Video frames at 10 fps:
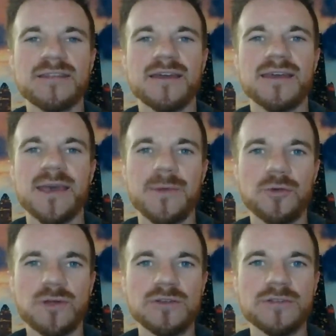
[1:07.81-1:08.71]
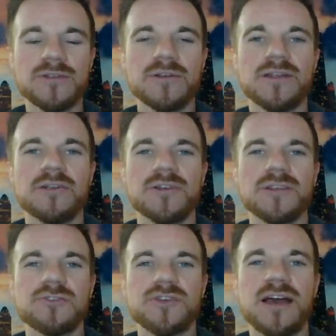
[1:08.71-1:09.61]
I am a realtor here in
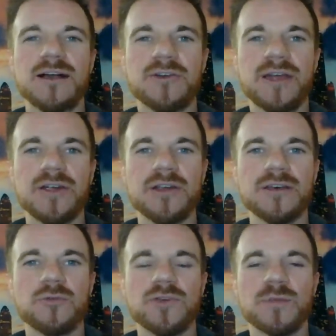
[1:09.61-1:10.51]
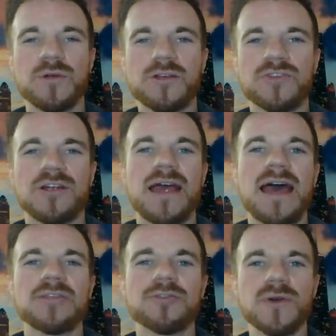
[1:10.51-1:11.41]
the Chicago area with Berkshire
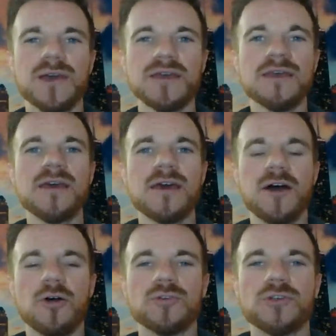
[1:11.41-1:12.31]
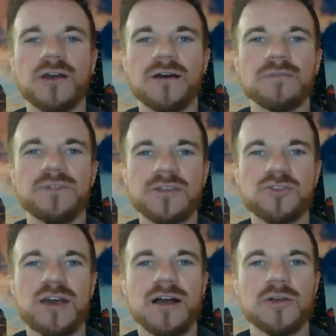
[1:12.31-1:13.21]
Hathaway, owner of the
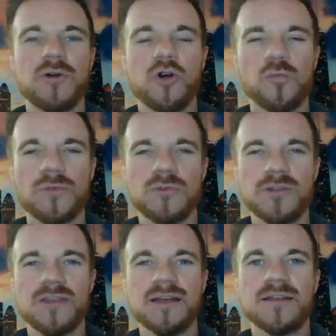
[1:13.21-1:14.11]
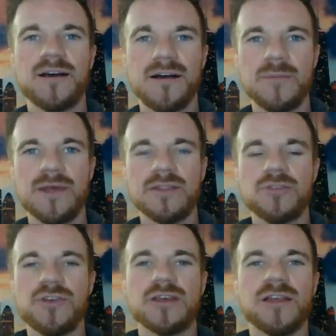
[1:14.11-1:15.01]
ChicagoHomesource.com and the
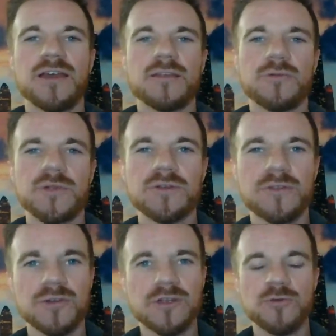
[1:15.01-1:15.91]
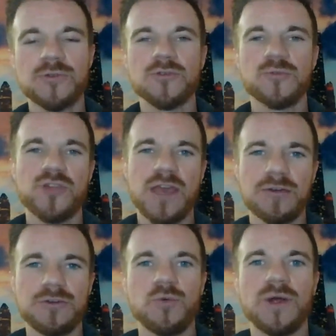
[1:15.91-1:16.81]
Jake Lyons Realtor YouTube
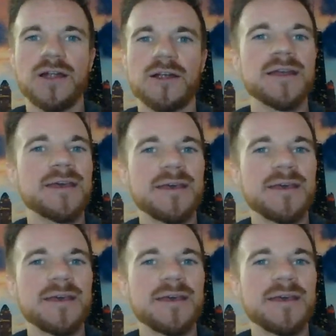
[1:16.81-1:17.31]
channel, where